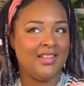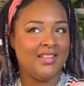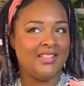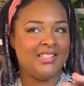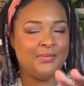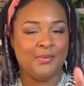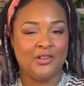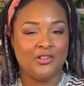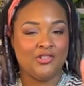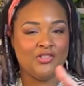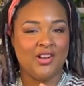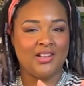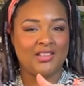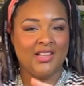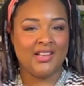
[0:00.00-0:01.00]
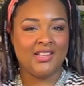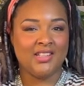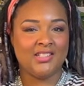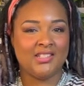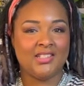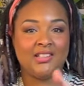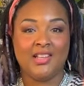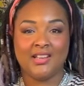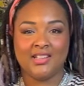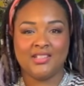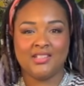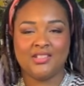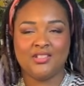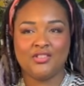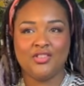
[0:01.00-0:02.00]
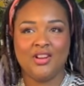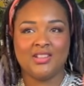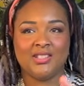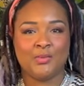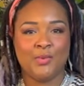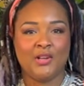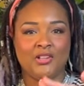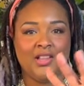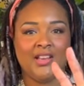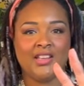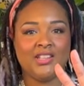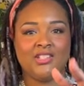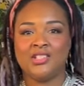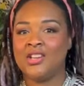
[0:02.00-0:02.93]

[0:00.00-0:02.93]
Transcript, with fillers: Spinner Trunk Luggage, Luggage Trunk Spinner Luggage.